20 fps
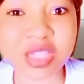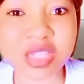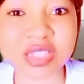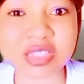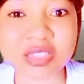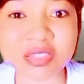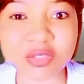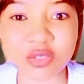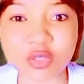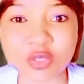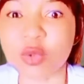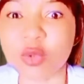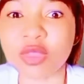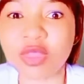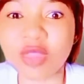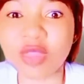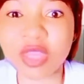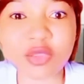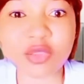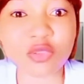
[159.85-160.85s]
So if
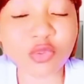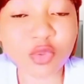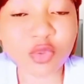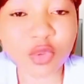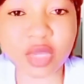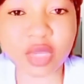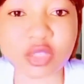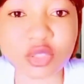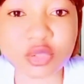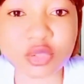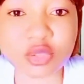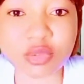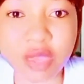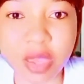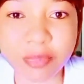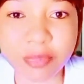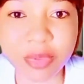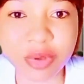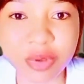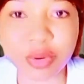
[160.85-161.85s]
you've ever sat at a
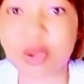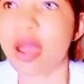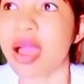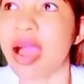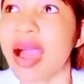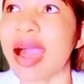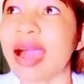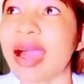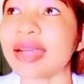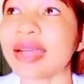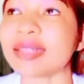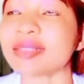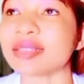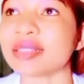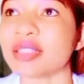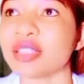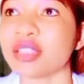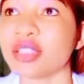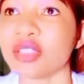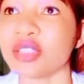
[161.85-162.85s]
table full of
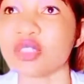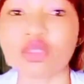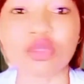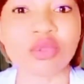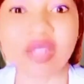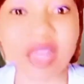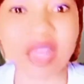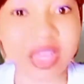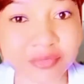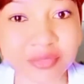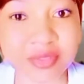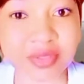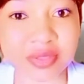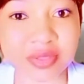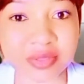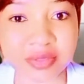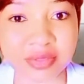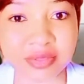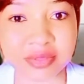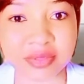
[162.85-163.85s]
people and still
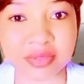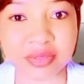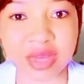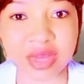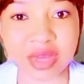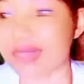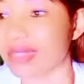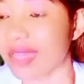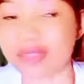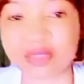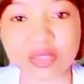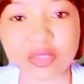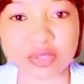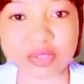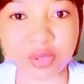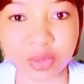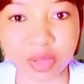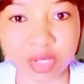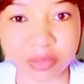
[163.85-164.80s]
felt like the loneliest